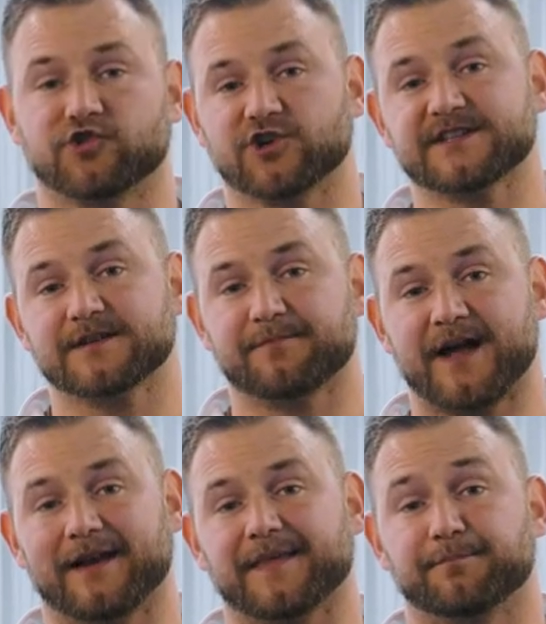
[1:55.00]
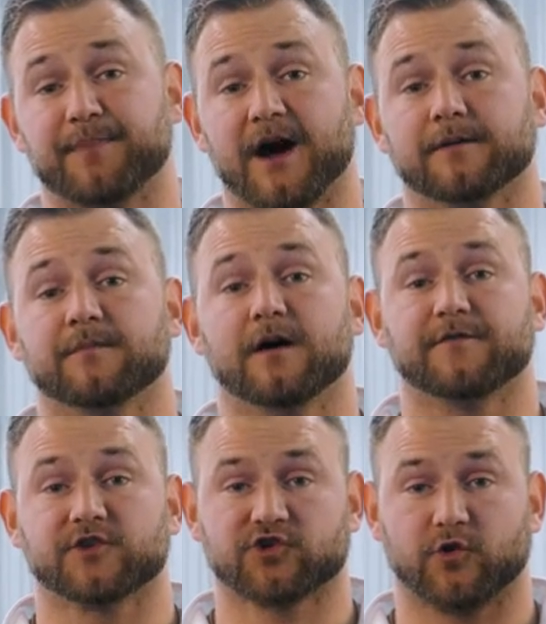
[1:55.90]
just about at the bottom
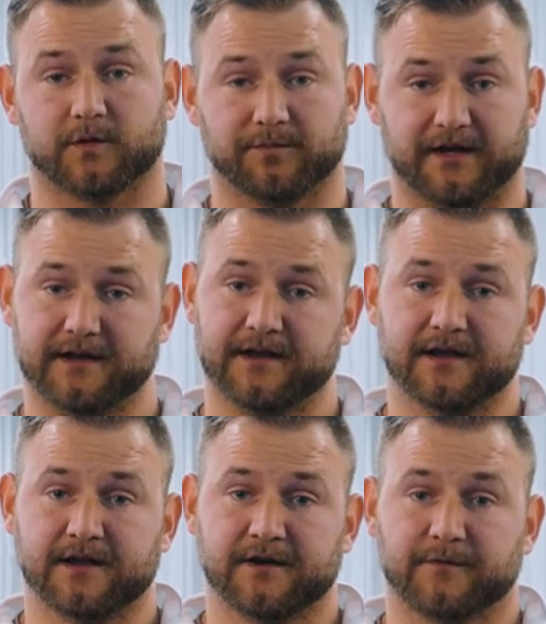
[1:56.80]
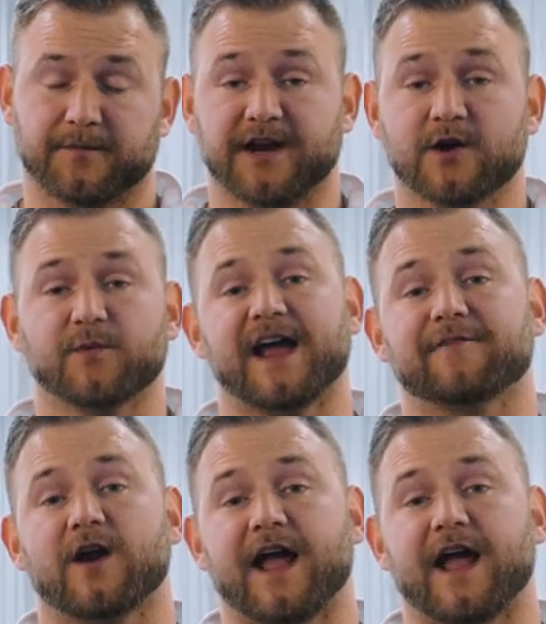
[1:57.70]
of the shoulder blade. From here, we'd have our